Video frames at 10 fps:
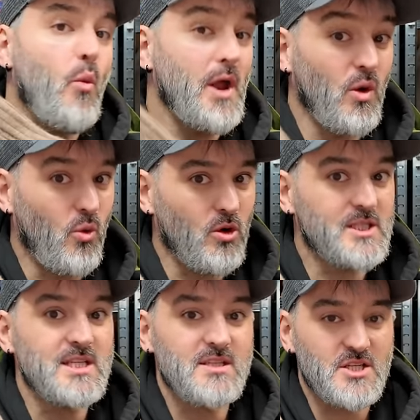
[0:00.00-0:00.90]
when I
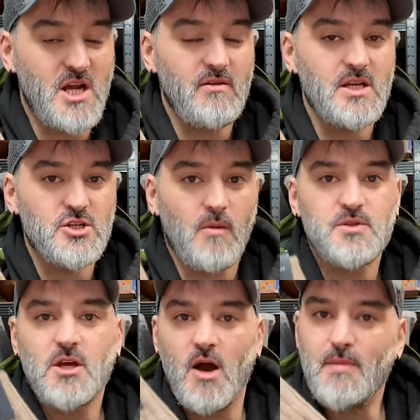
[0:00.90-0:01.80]
walked into the charity shop
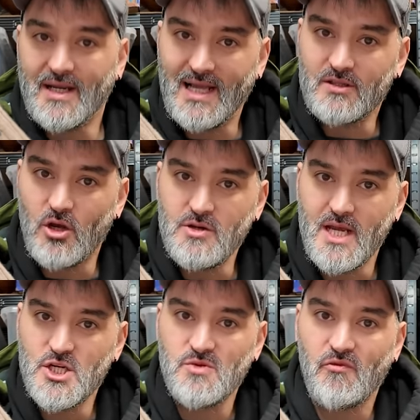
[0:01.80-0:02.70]
to go and make that
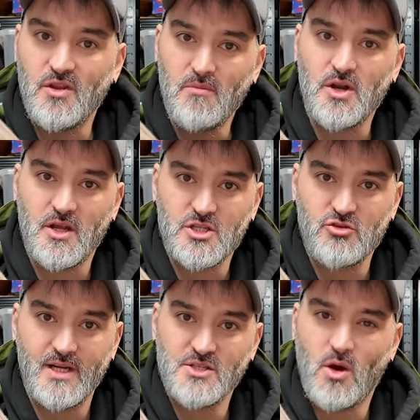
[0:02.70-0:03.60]
donation for the monitor
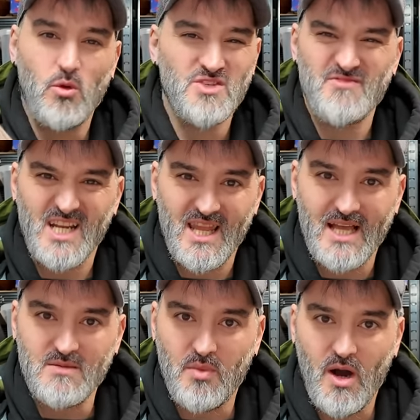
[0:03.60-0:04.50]
screen. So I wasn't really
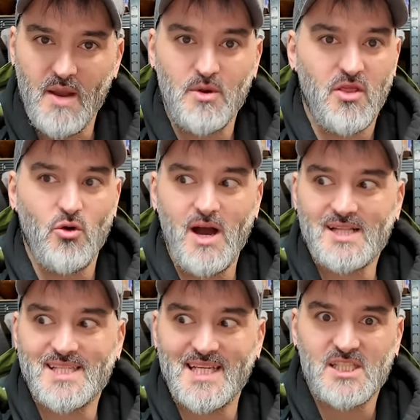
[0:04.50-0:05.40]
there to buy, but I thought I
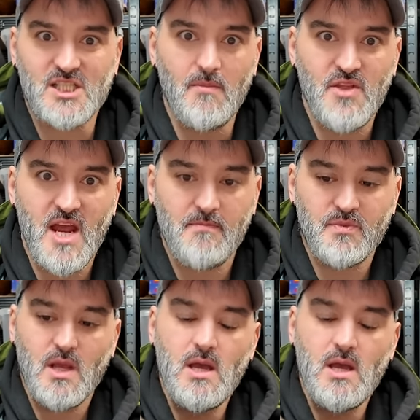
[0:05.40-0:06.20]
had to get something.